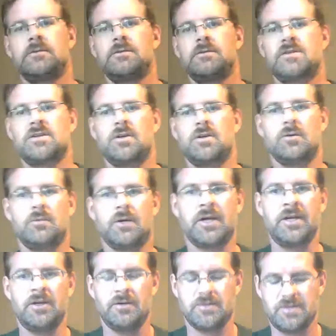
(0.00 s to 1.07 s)
So I
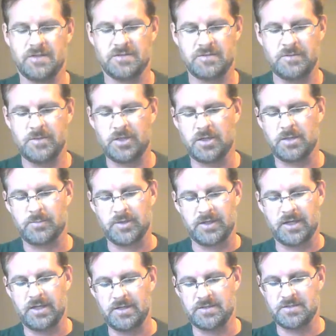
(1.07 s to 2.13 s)
know it's extremely
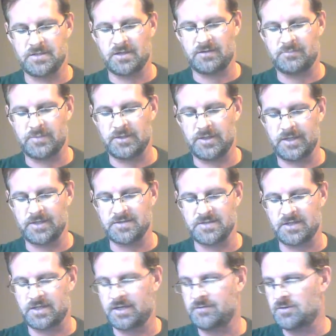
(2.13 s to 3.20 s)
complicated stuff, but like I
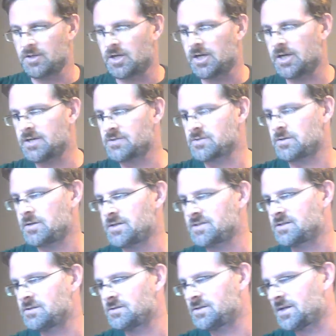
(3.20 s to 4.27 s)
said, I have a lot of drawings
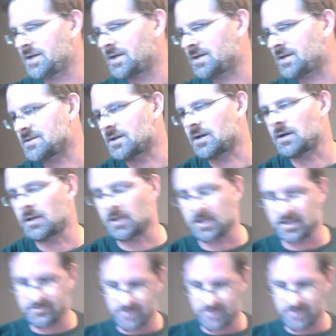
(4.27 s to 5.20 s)
to do today because I did a lot of